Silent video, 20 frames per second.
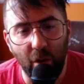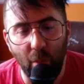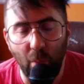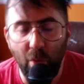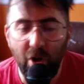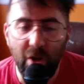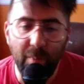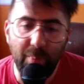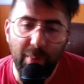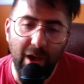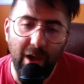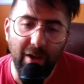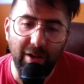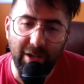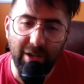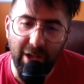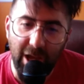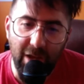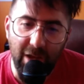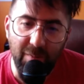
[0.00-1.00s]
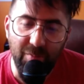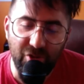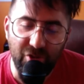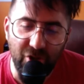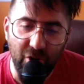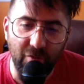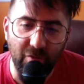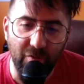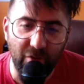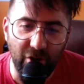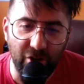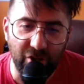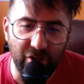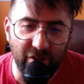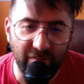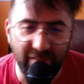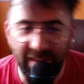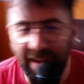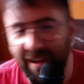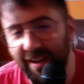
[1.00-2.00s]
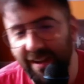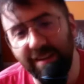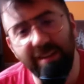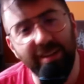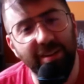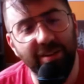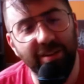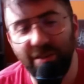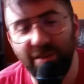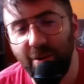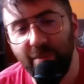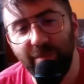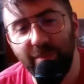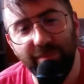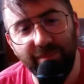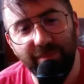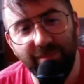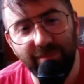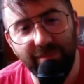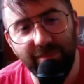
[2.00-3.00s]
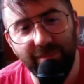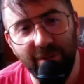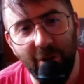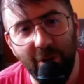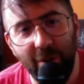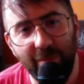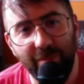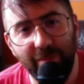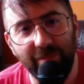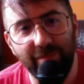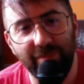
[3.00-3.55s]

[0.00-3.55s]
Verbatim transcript: what about a game show version of that? And you go, nope, nope.